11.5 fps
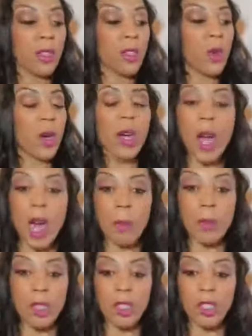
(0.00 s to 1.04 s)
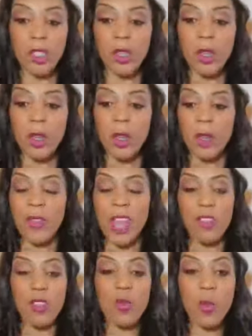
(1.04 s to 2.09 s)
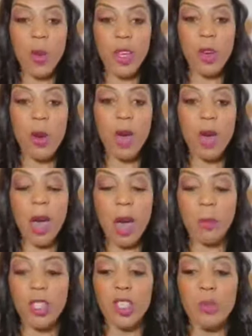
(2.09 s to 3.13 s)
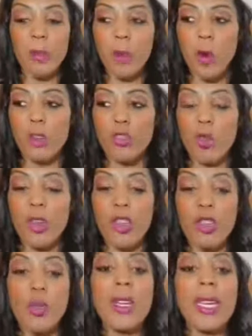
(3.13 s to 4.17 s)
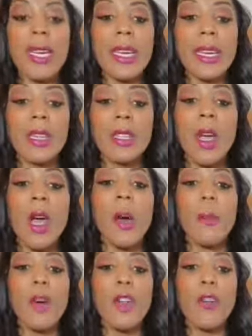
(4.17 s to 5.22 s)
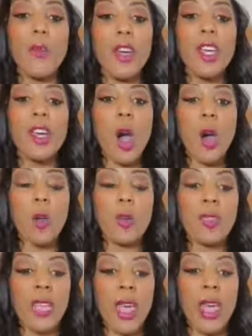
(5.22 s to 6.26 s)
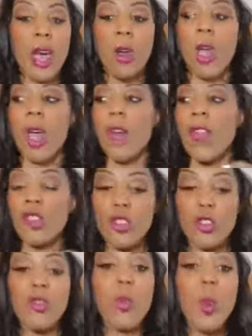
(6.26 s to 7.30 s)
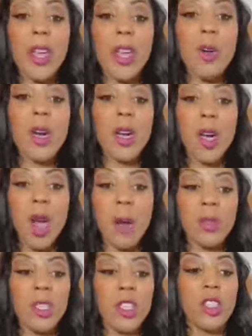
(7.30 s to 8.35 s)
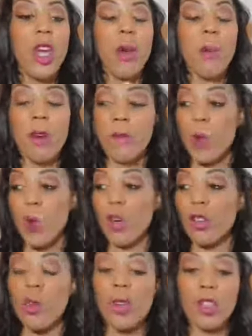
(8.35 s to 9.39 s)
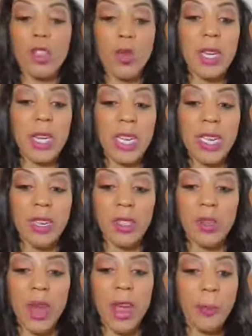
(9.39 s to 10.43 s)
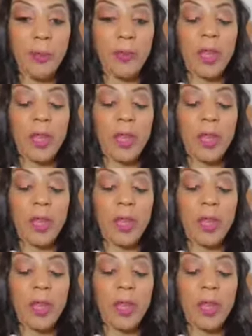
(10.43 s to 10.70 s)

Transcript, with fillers: to accomplish, that you will accomplish before 2020 ends. Put three goals down that you will accomplish before 2020 ends, right?